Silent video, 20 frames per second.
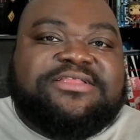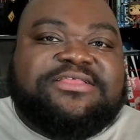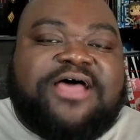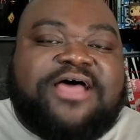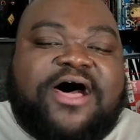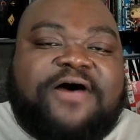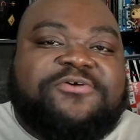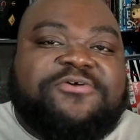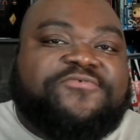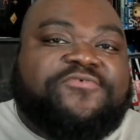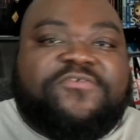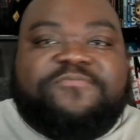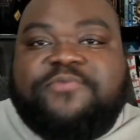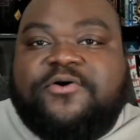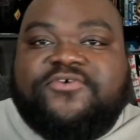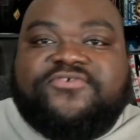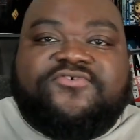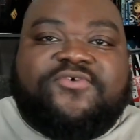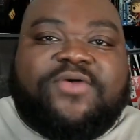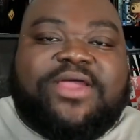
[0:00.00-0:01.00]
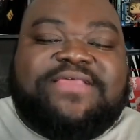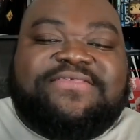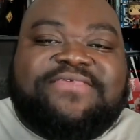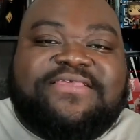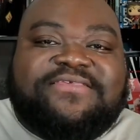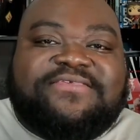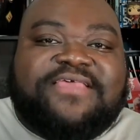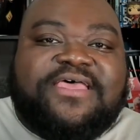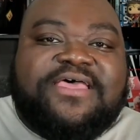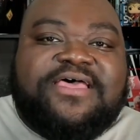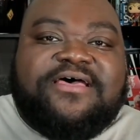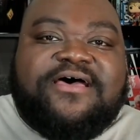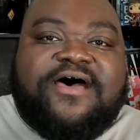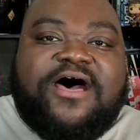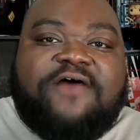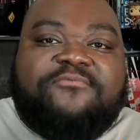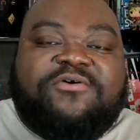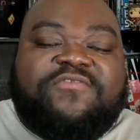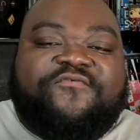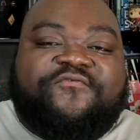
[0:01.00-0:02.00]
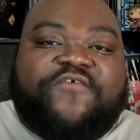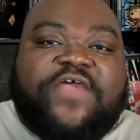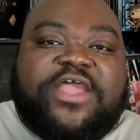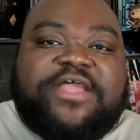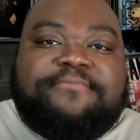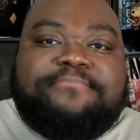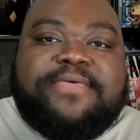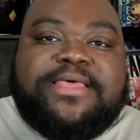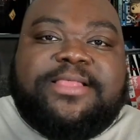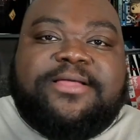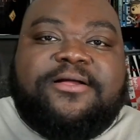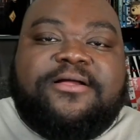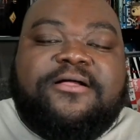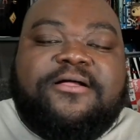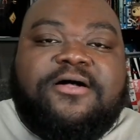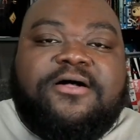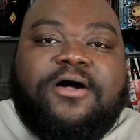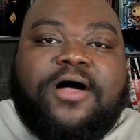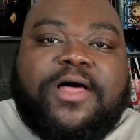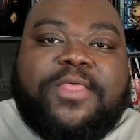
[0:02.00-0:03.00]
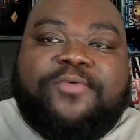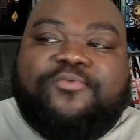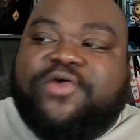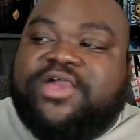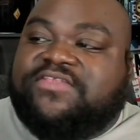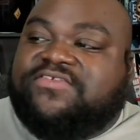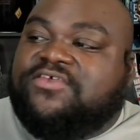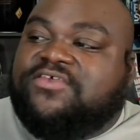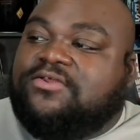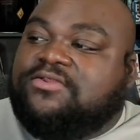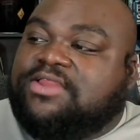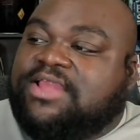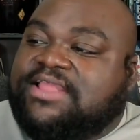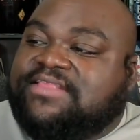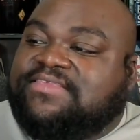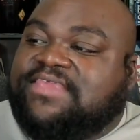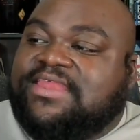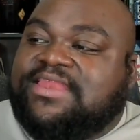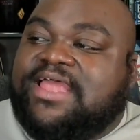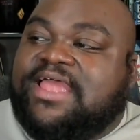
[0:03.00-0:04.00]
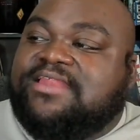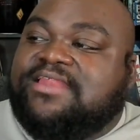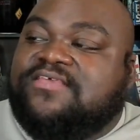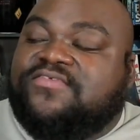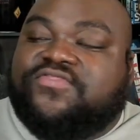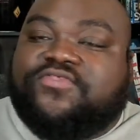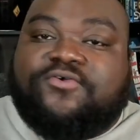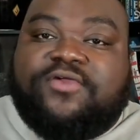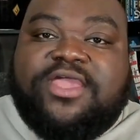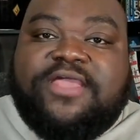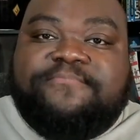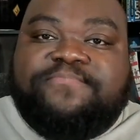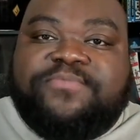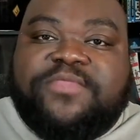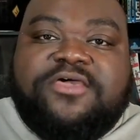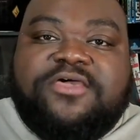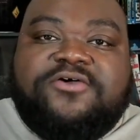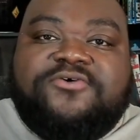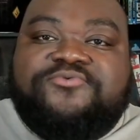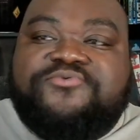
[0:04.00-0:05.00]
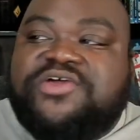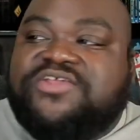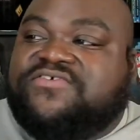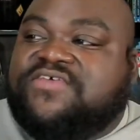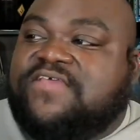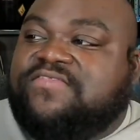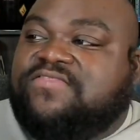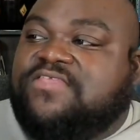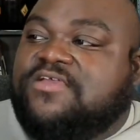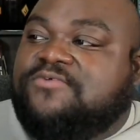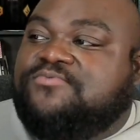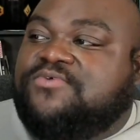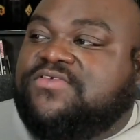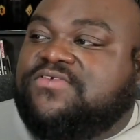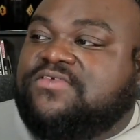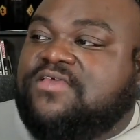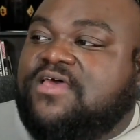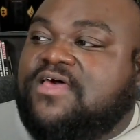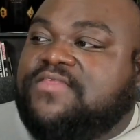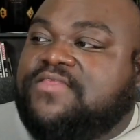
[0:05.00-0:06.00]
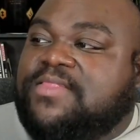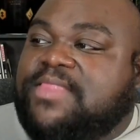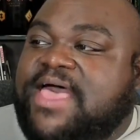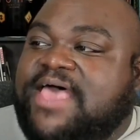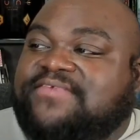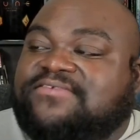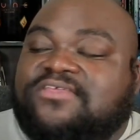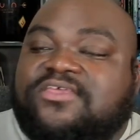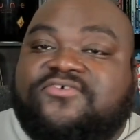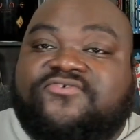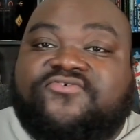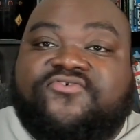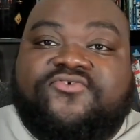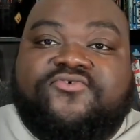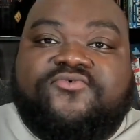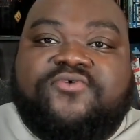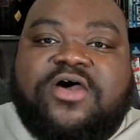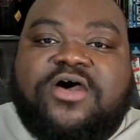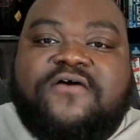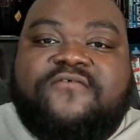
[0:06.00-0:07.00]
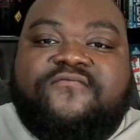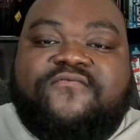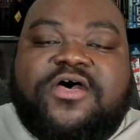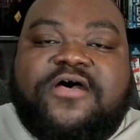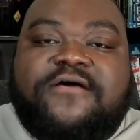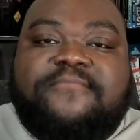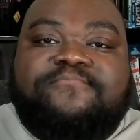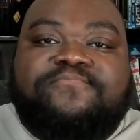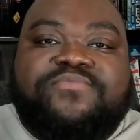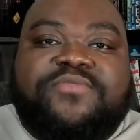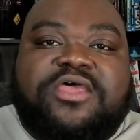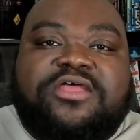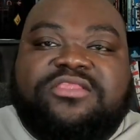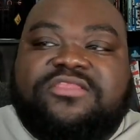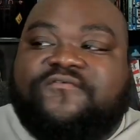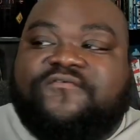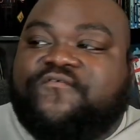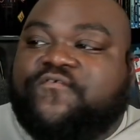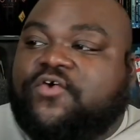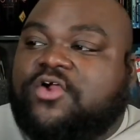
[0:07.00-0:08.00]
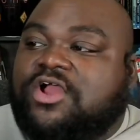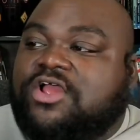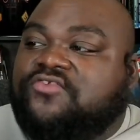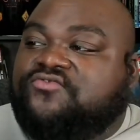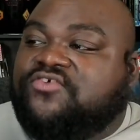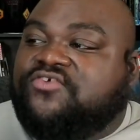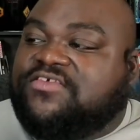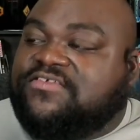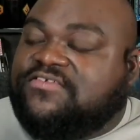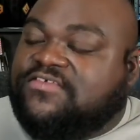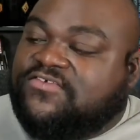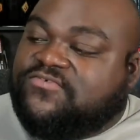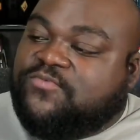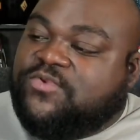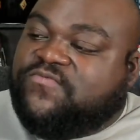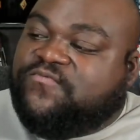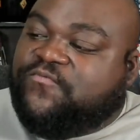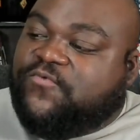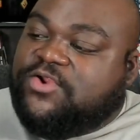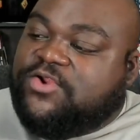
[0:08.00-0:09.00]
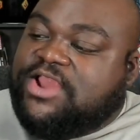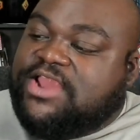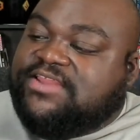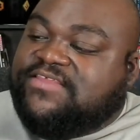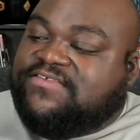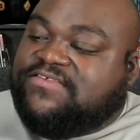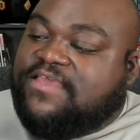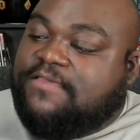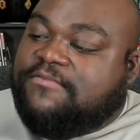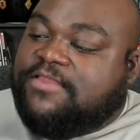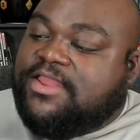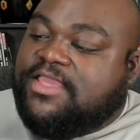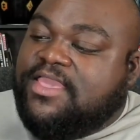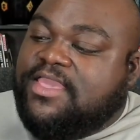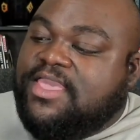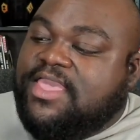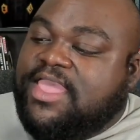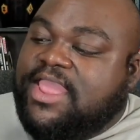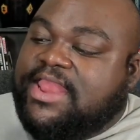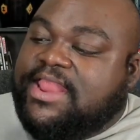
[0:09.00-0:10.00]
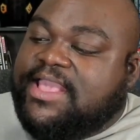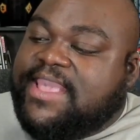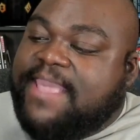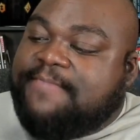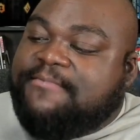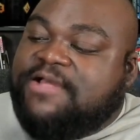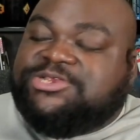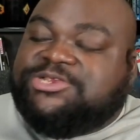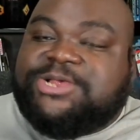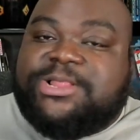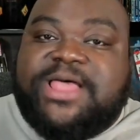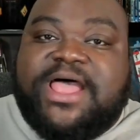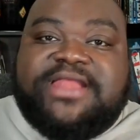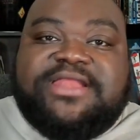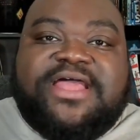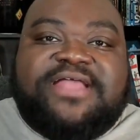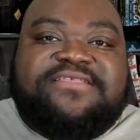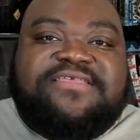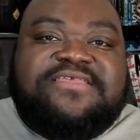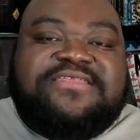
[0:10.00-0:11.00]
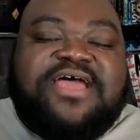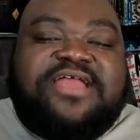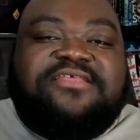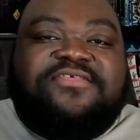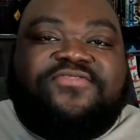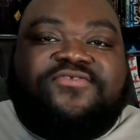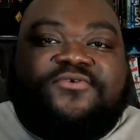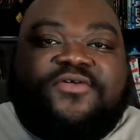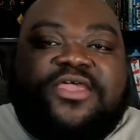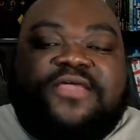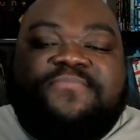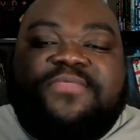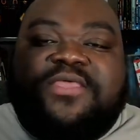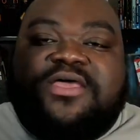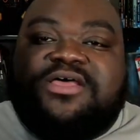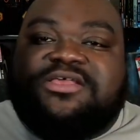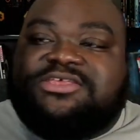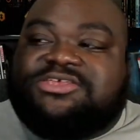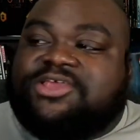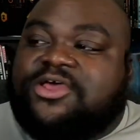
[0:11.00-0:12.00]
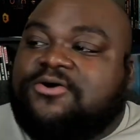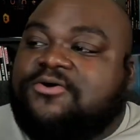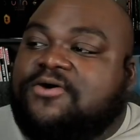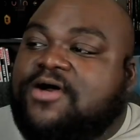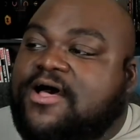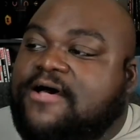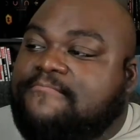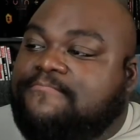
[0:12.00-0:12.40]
which was post-crisis, with Frank Miller, all the way till 1993, which I think was the last issue of the 400s, because this was 497, and it came out July 1993. So,